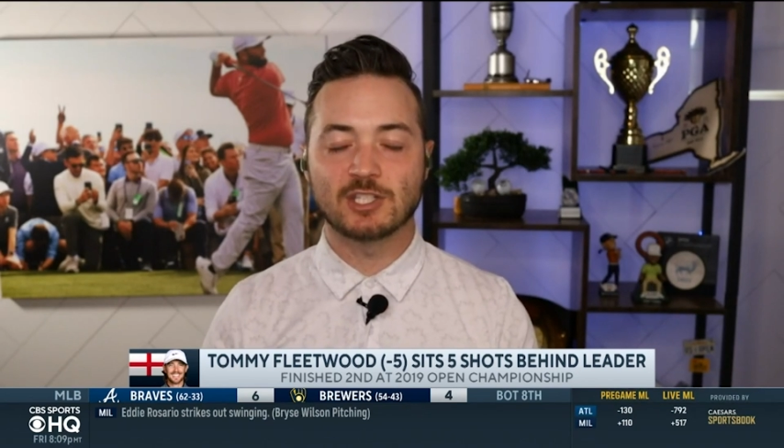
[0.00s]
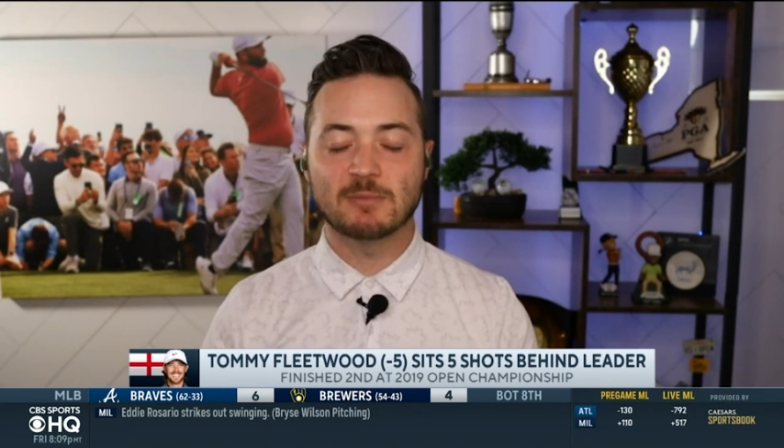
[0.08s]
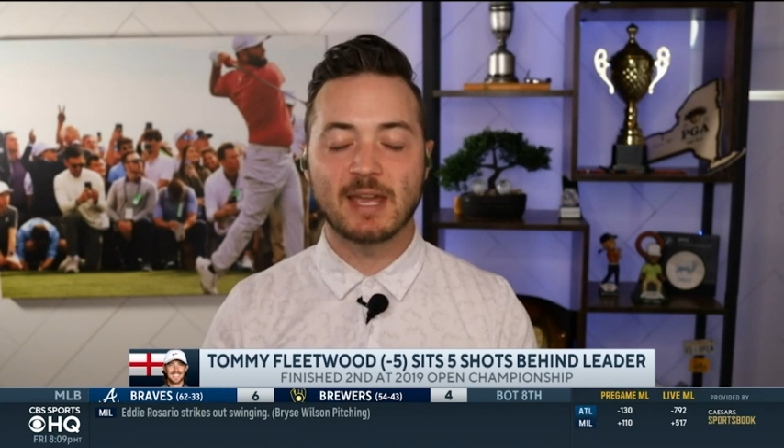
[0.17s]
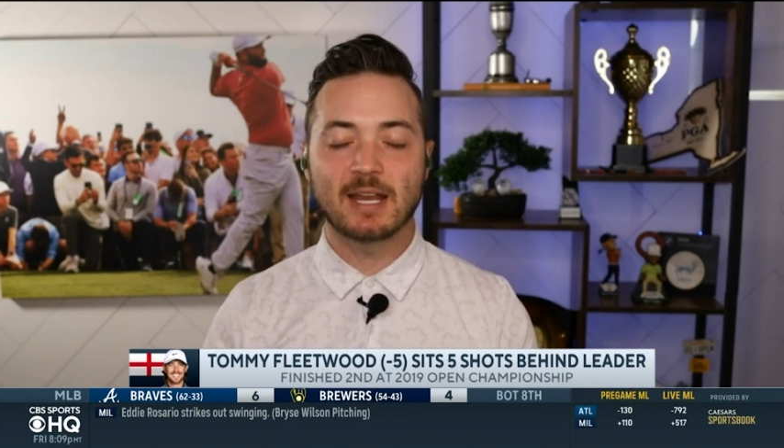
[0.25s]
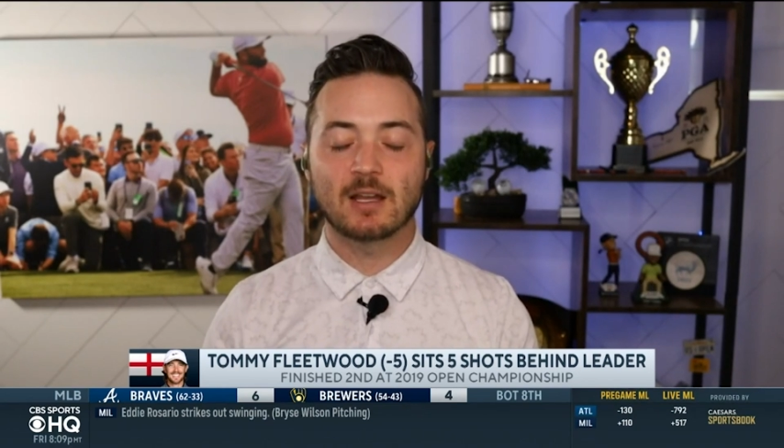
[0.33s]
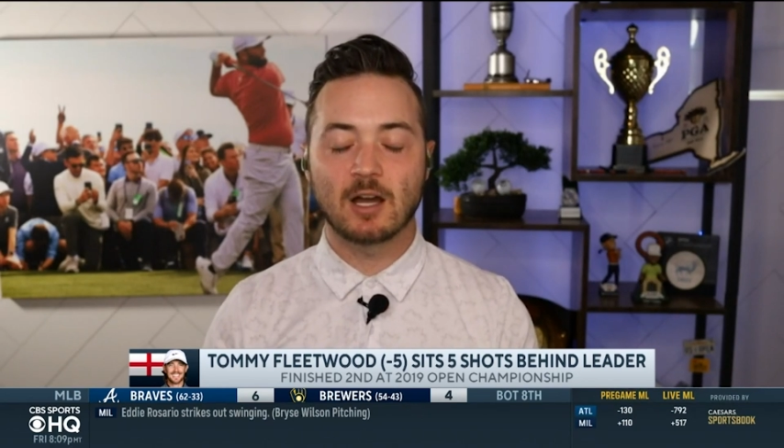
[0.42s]
He
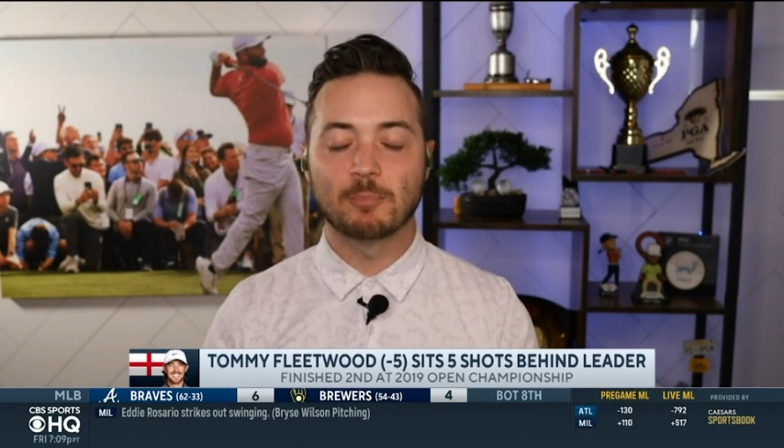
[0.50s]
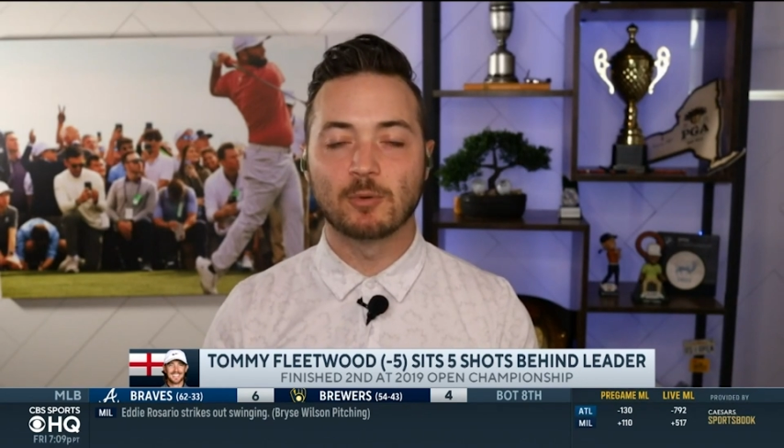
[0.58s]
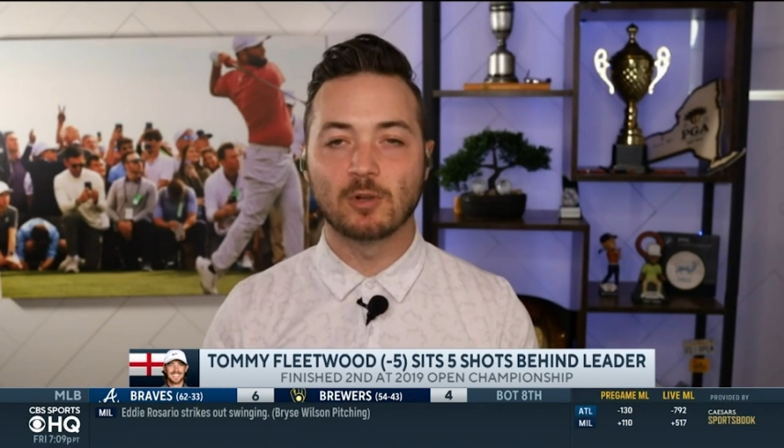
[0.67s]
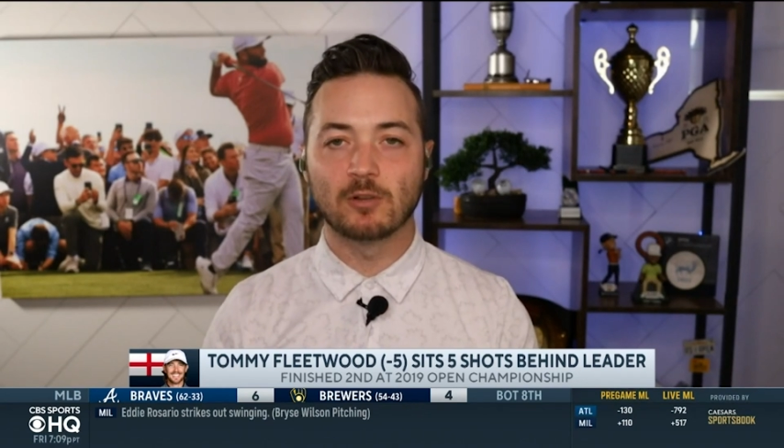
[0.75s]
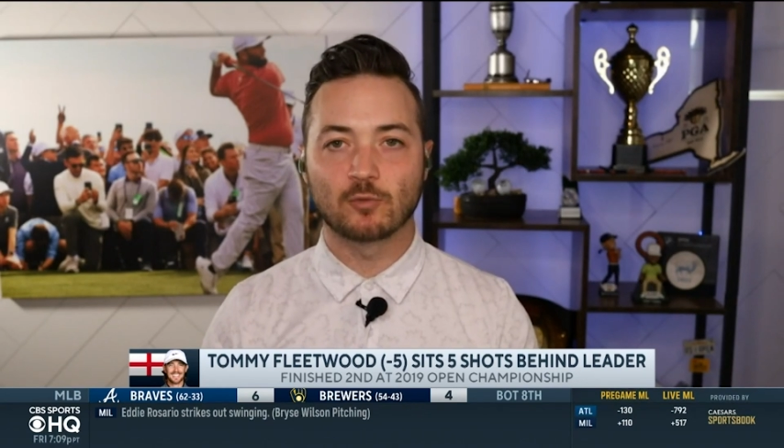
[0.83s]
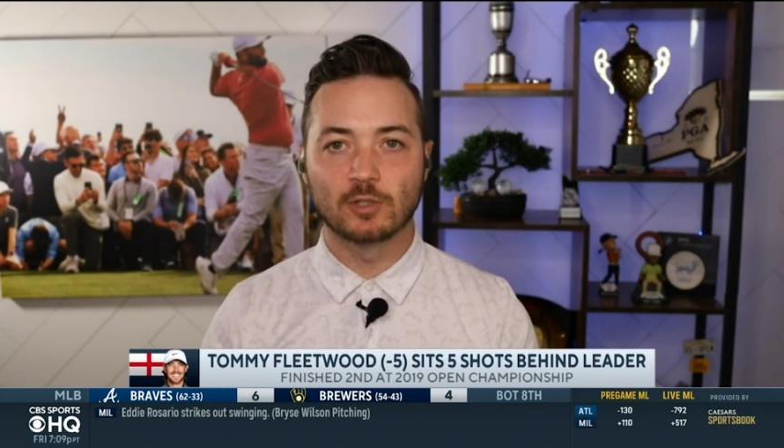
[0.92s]
made a
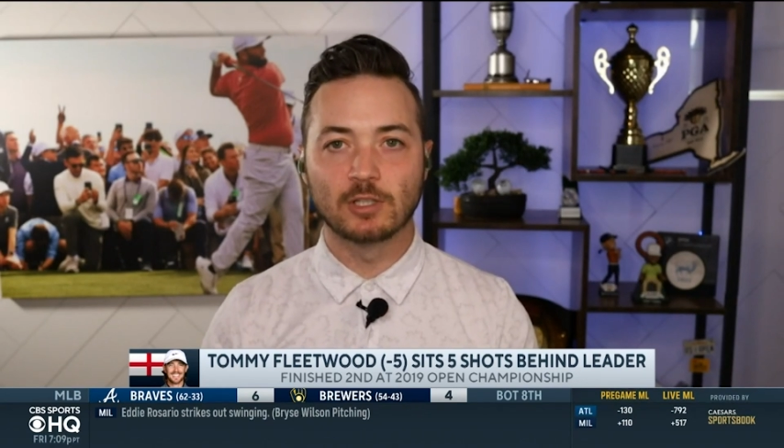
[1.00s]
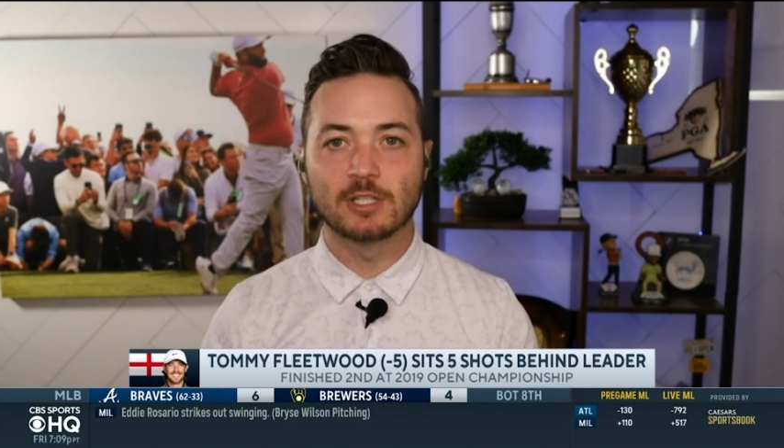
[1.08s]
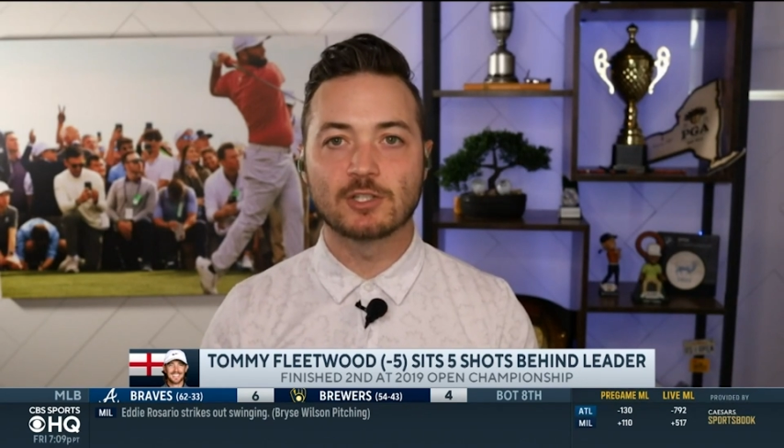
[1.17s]
couple of really